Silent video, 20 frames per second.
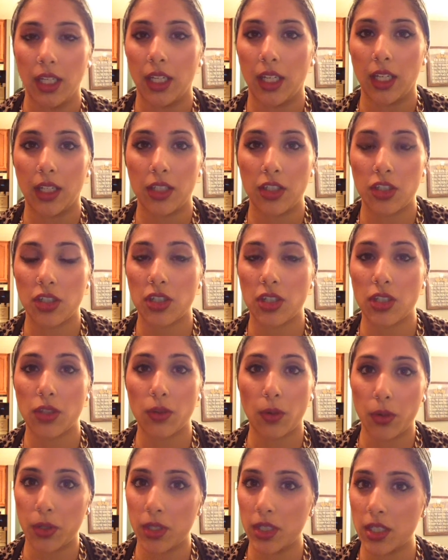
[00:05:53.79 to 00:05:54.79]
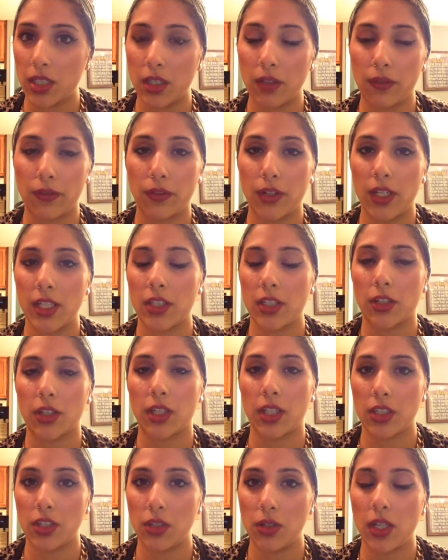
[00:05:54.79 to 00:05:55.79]
and just throw it into the freezer,
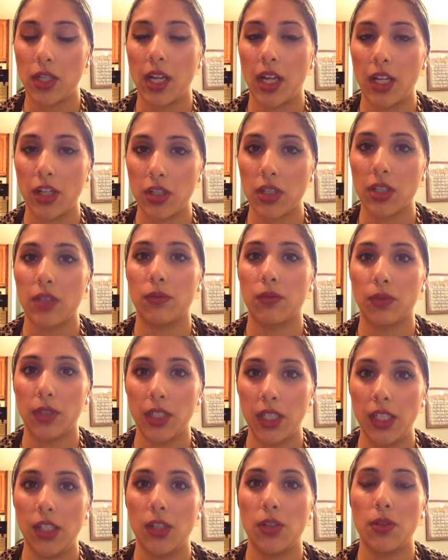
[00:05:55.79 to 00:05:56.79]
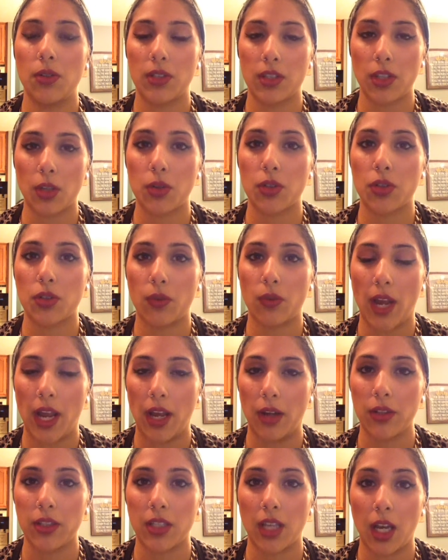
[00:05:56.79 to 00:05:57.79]
because you can actually reuse those
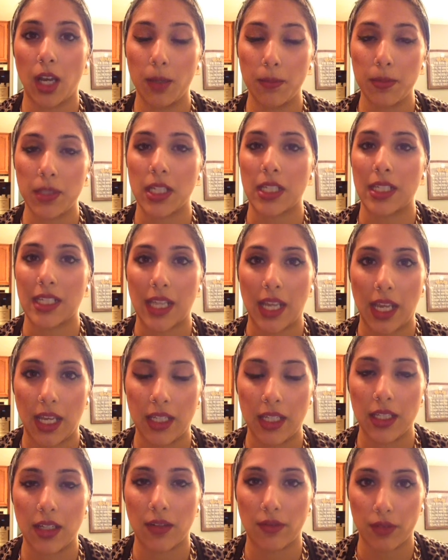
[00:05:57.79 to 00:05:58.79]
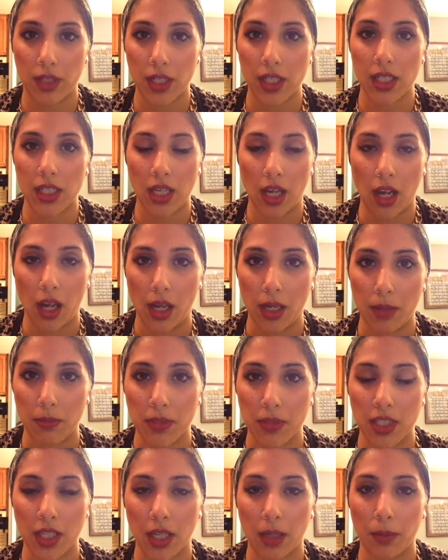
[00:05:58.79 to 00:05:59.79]
grounds up to 10 different times,